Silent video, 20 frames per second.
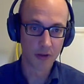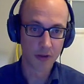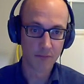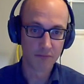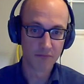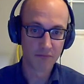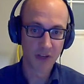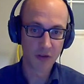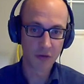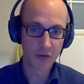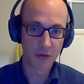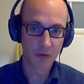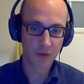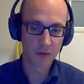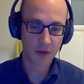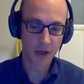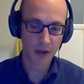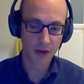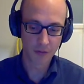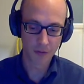This sort of
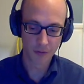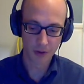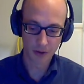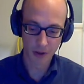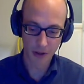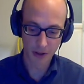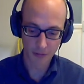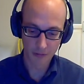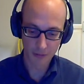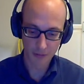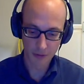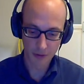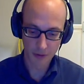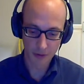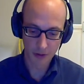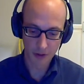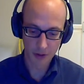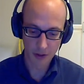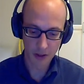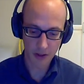thing is very,
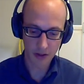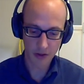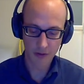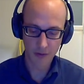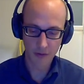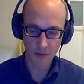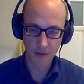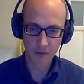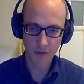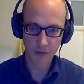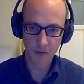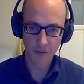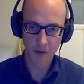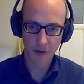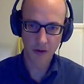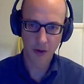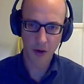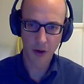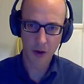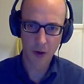this
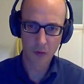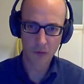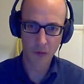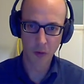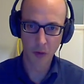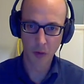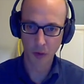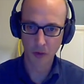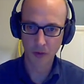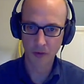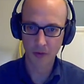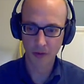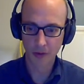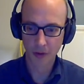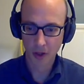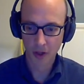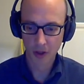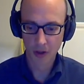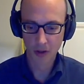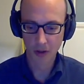is overlooked.
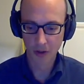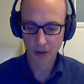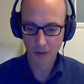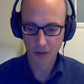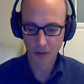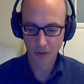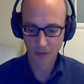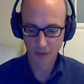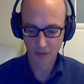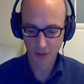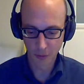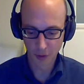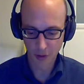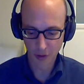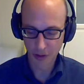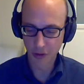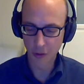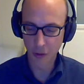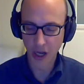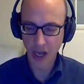
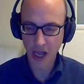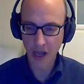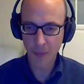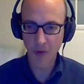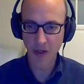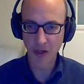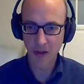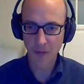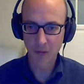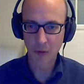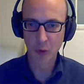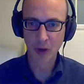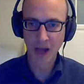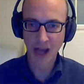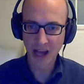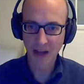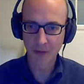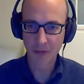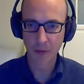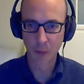Typically, you're happy if you
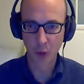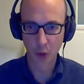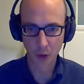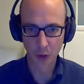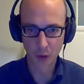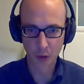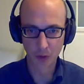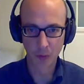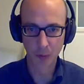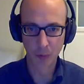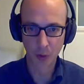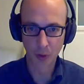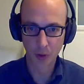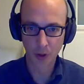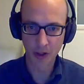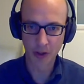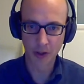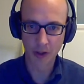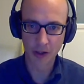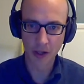have a model to
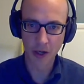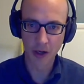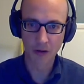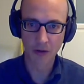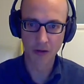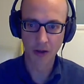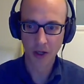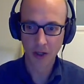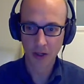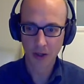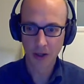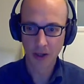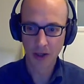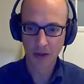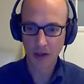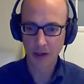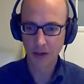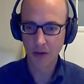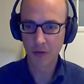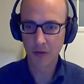deploy, and
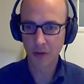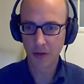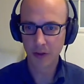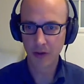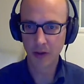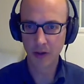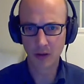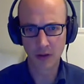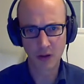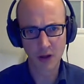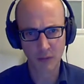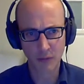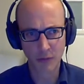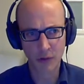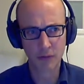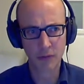then you start thinking, what